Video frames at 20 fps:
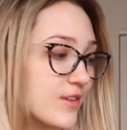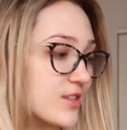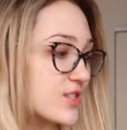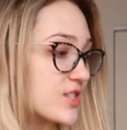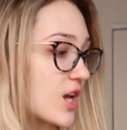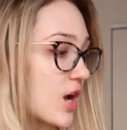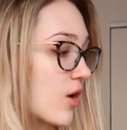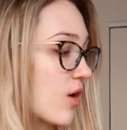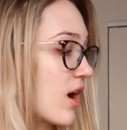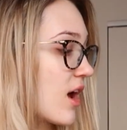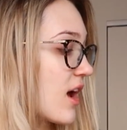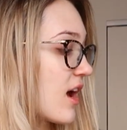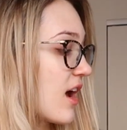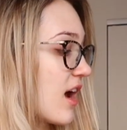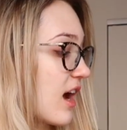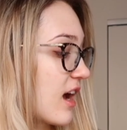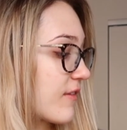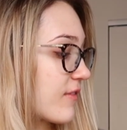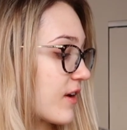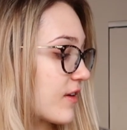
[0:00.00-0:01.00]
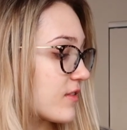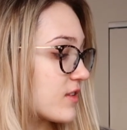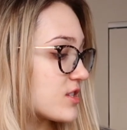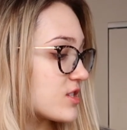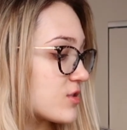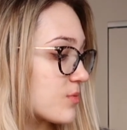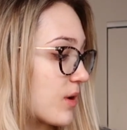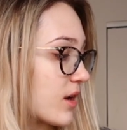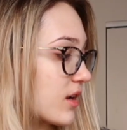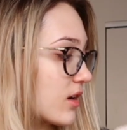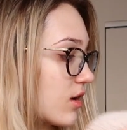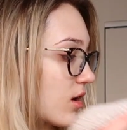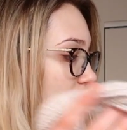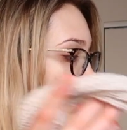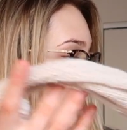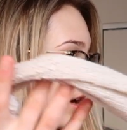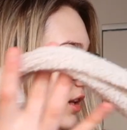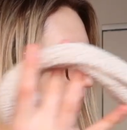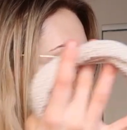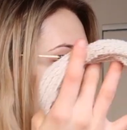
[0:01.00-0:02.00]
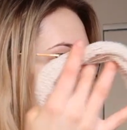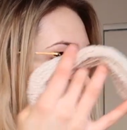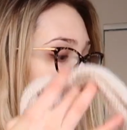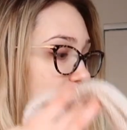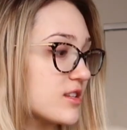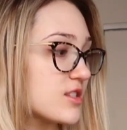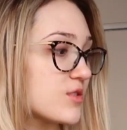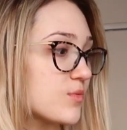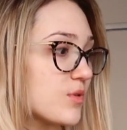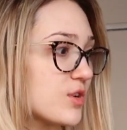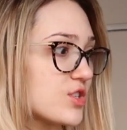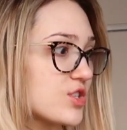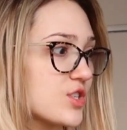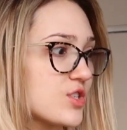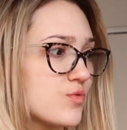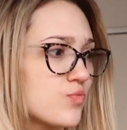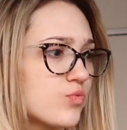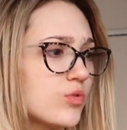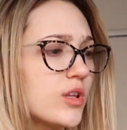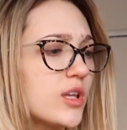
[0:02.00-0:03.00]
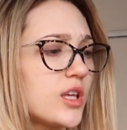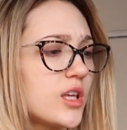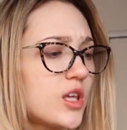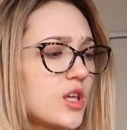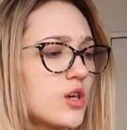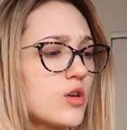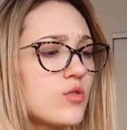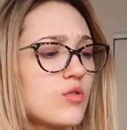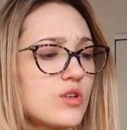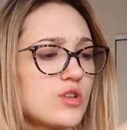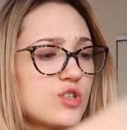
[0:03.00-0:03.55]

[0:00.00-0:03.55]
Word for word: And so I found this sweater on clearance, which is really cute.